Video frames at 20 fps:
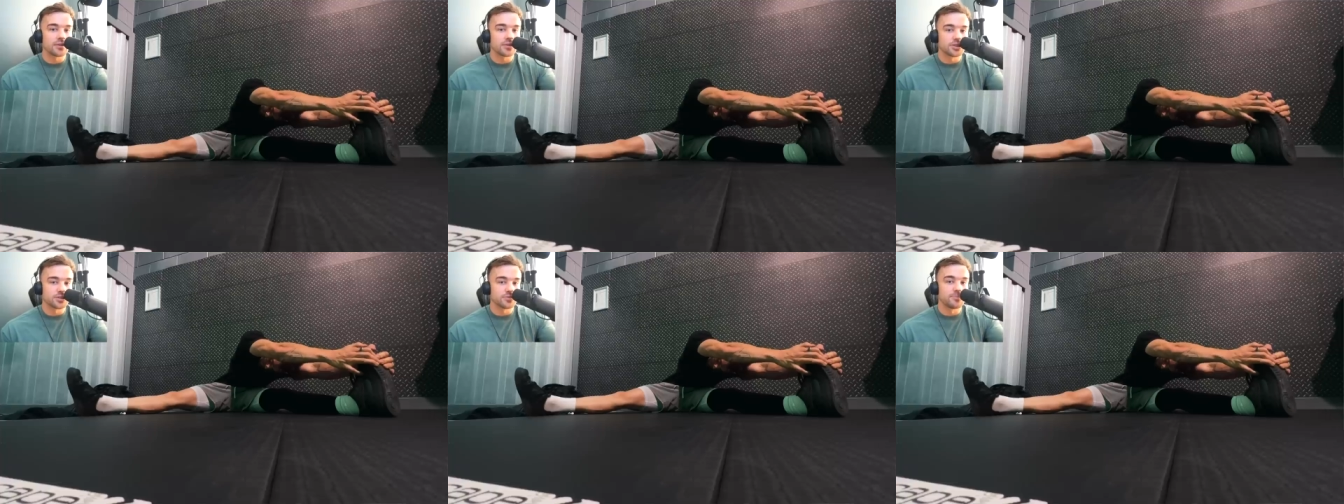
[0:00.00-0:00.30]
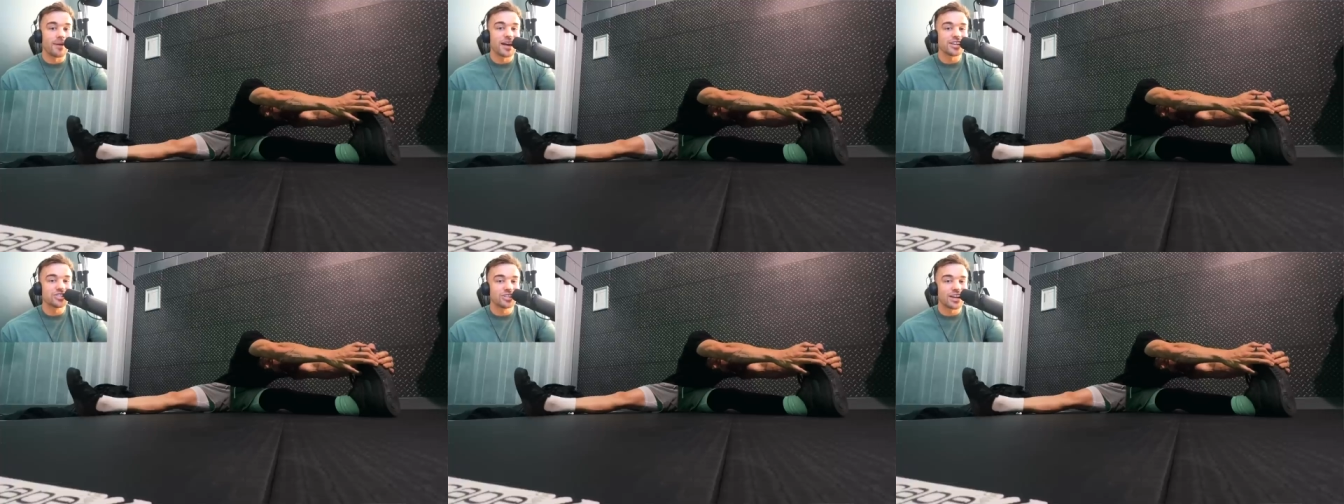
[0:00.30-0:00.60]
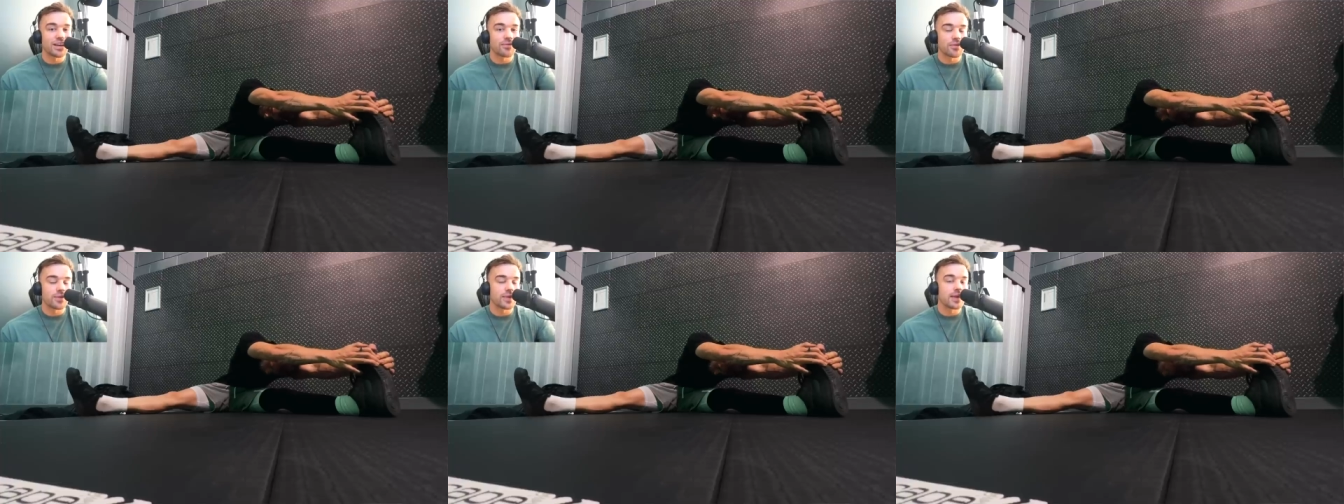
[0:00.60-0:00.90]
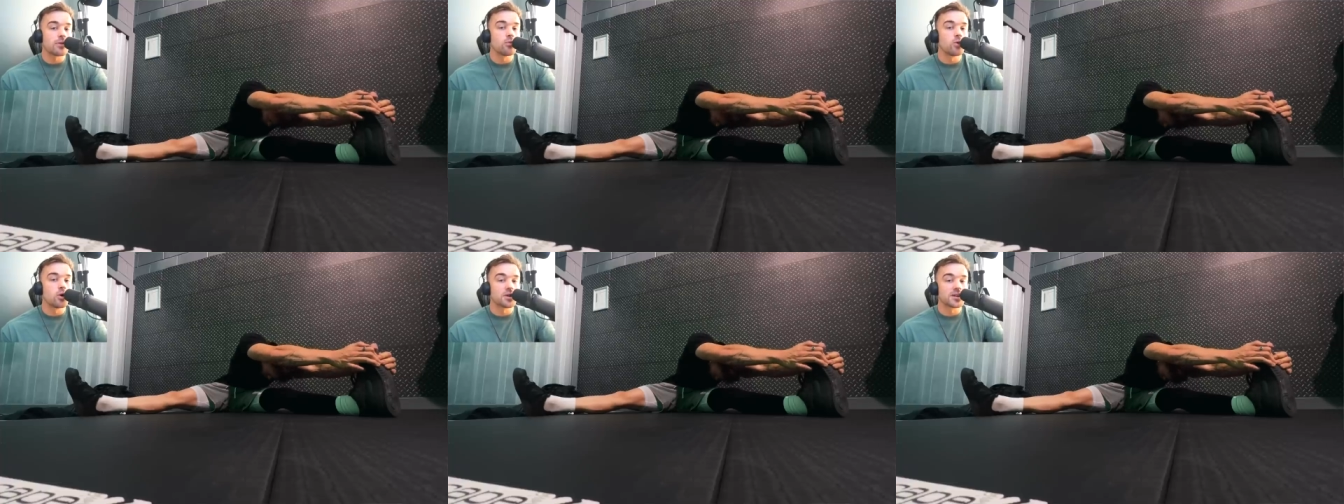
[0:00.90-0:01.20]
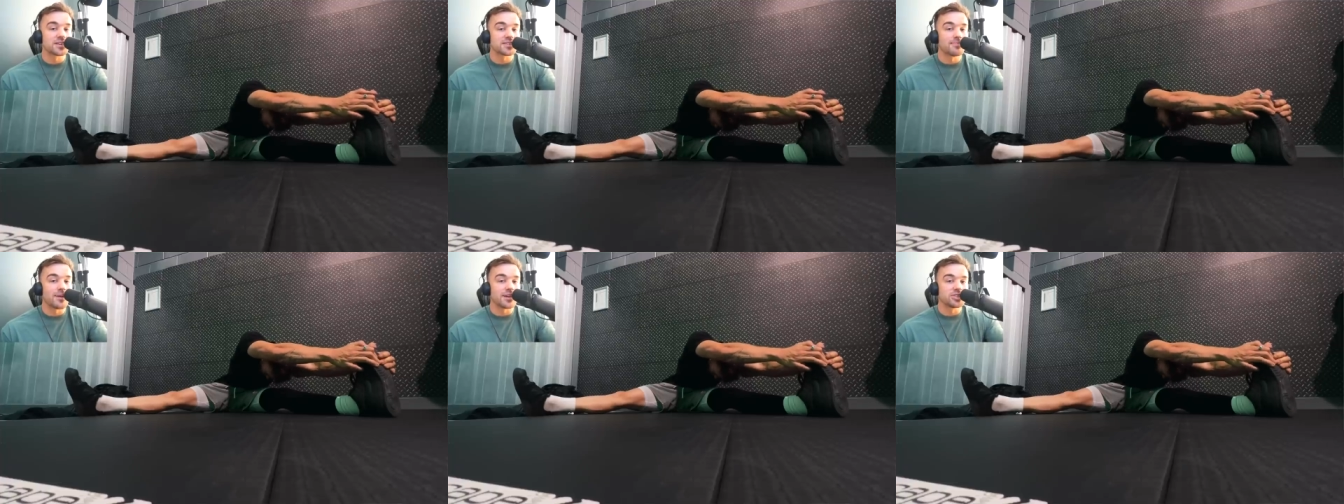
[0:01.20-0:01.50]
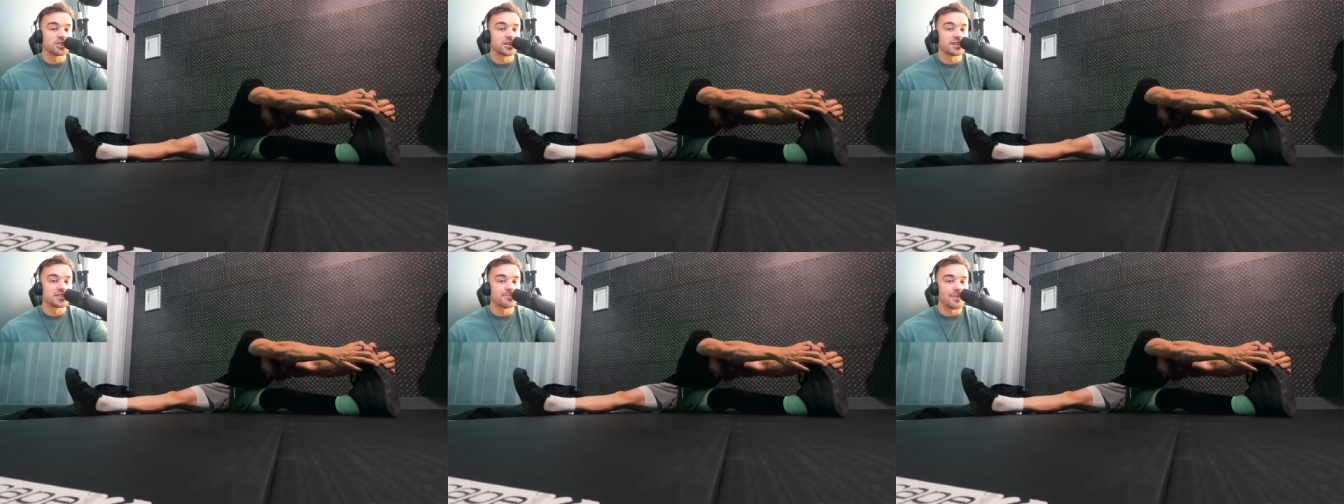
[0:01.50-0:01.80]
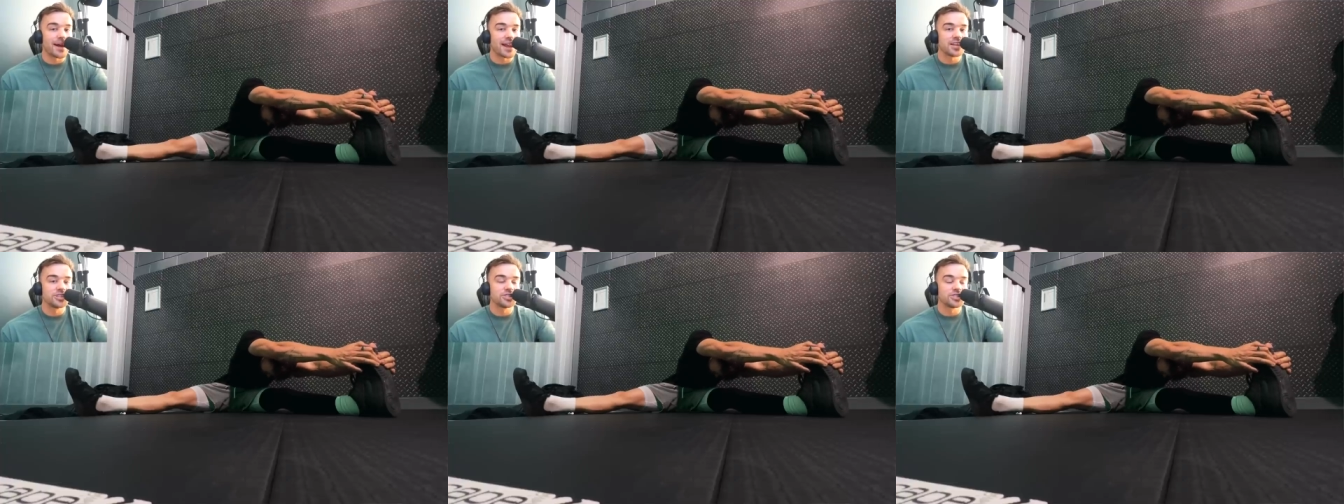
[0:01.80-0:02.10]
just measured everything. What gets measured gets
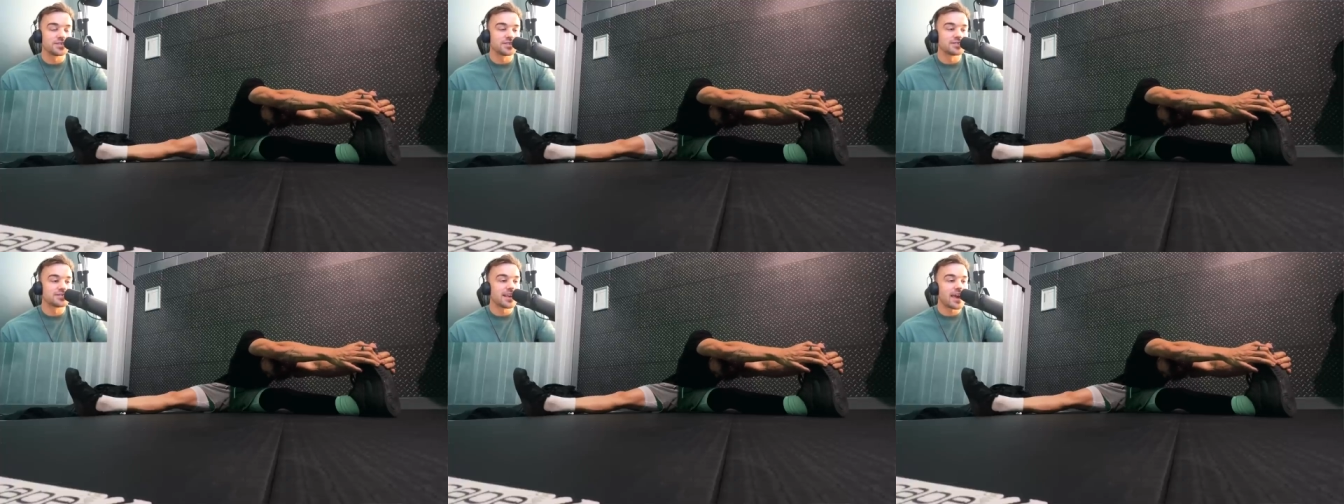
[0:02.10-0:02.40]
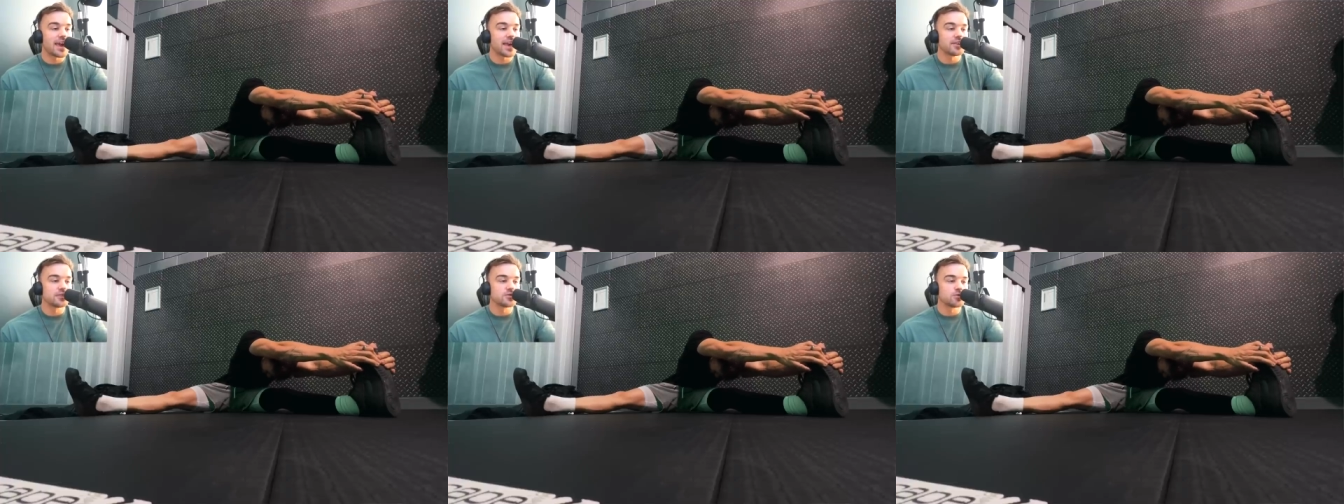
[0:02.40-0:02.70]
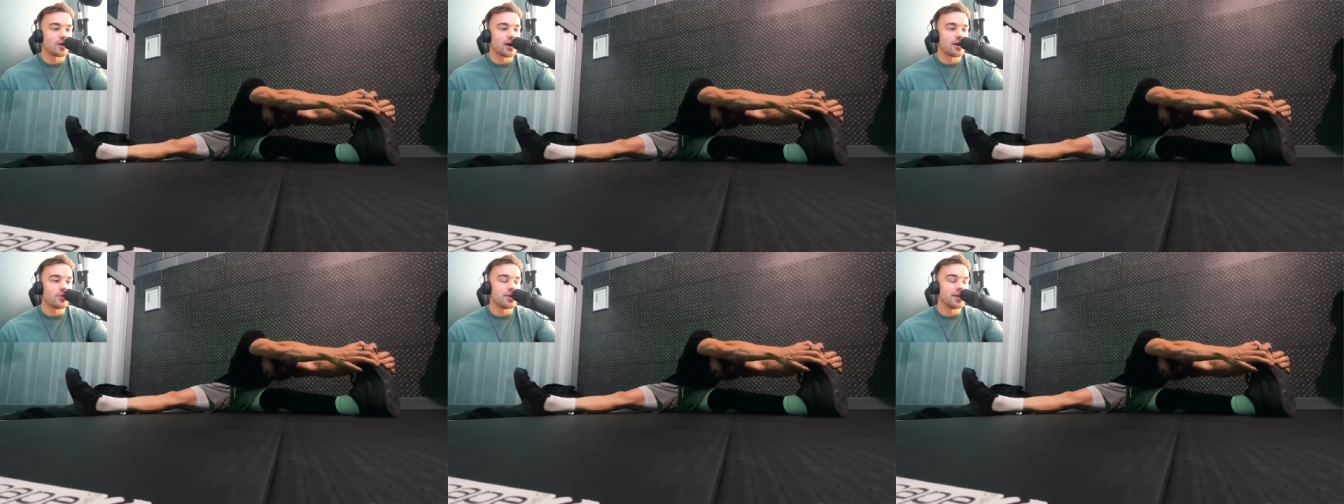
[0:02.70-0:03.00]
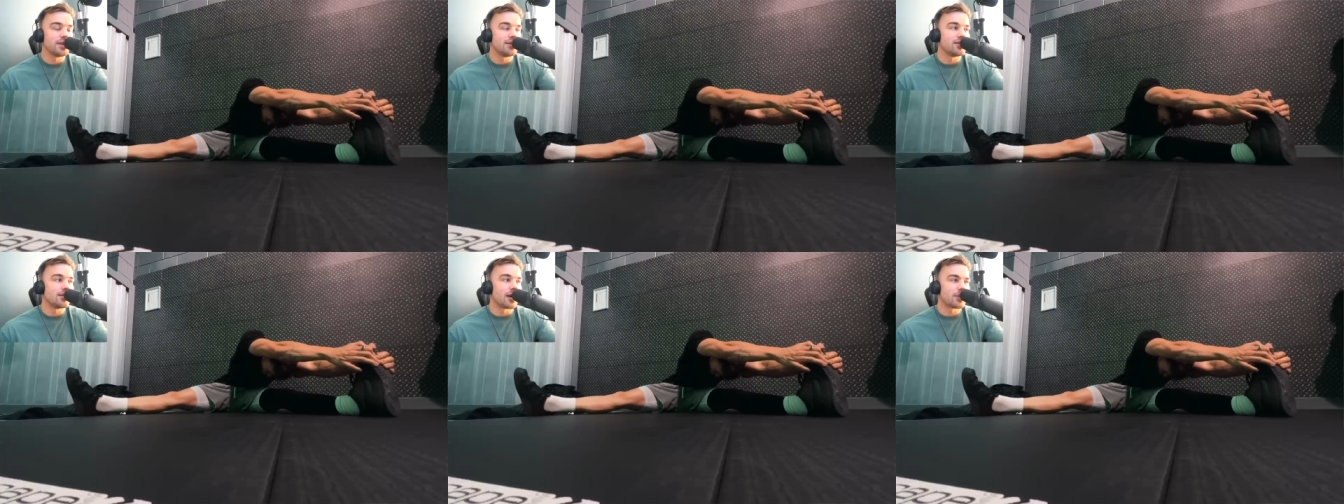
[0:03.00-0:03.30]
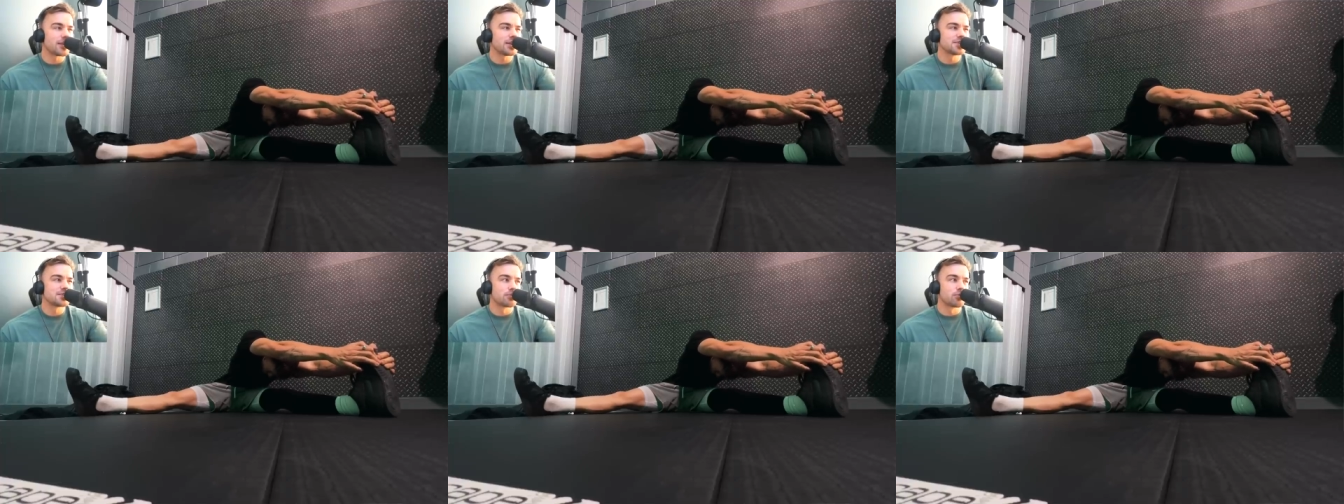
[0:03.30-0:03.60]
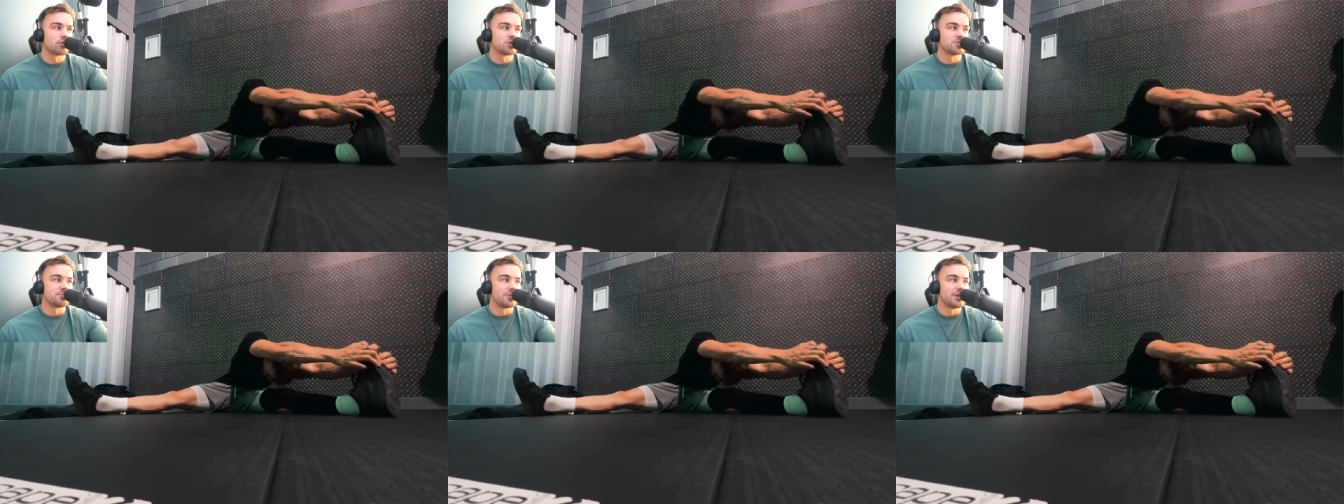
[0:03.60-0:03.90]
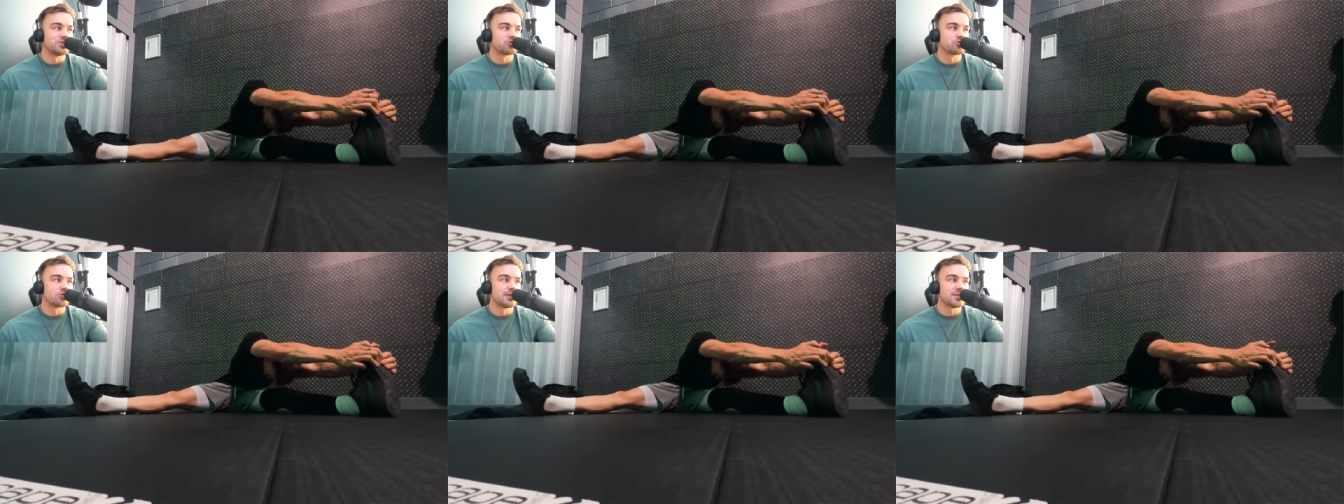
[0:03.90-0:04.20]
managed is a saying as well in, I think it's the British
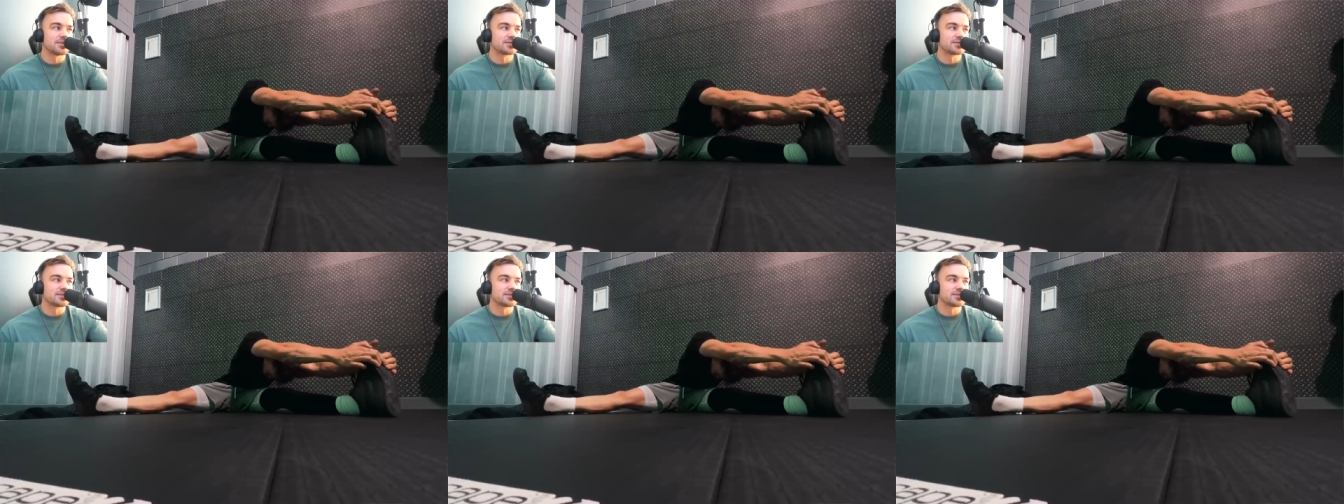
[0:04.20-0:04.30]
military.